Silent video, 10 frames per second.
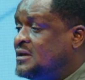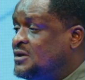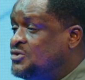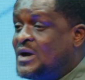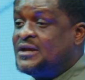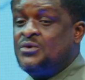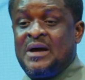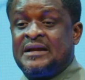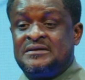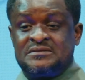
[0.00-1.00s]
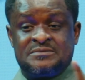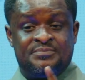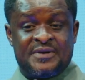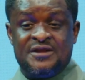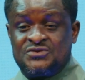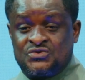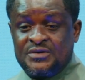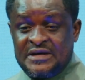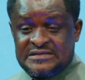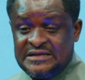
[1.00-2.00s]
You are the one praying to
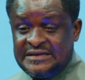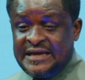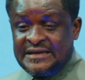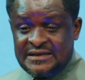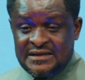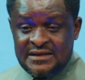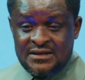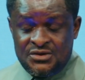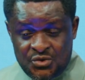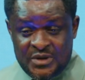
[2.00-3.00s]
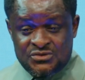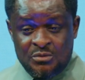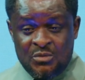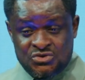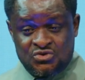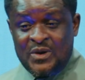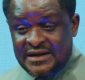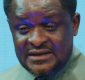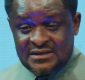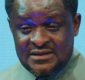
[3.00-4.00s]
raise the dead. You went to
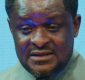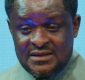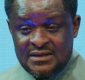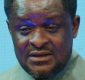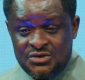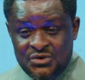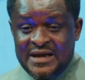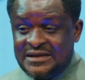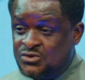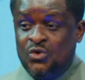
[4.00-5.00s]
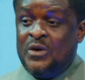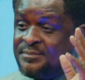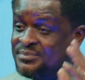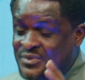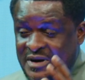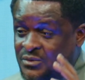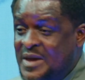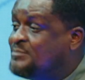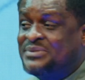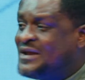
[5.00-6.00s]
mortuary. You heard you were praying. We
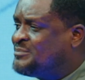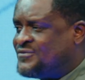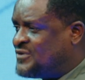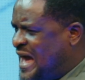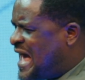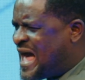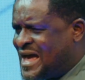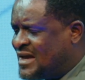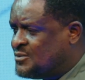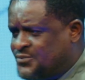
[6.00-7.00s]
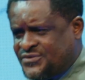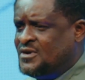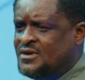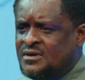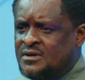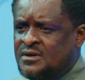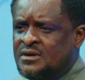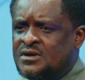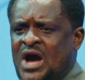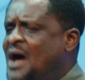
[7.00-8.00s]
prayed by ah,
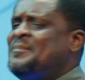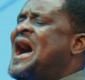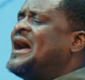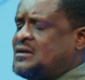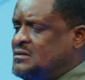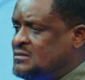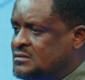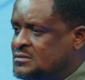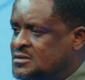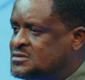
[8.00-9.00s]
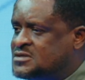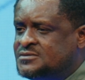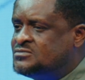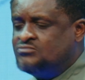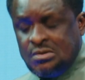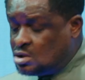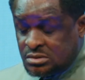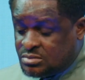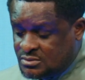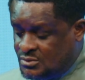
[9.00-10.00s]
come back. The thing, boom, boom,
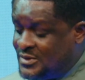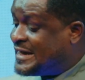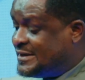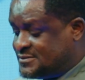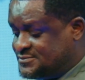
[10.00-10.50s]
boom, boom. We ran.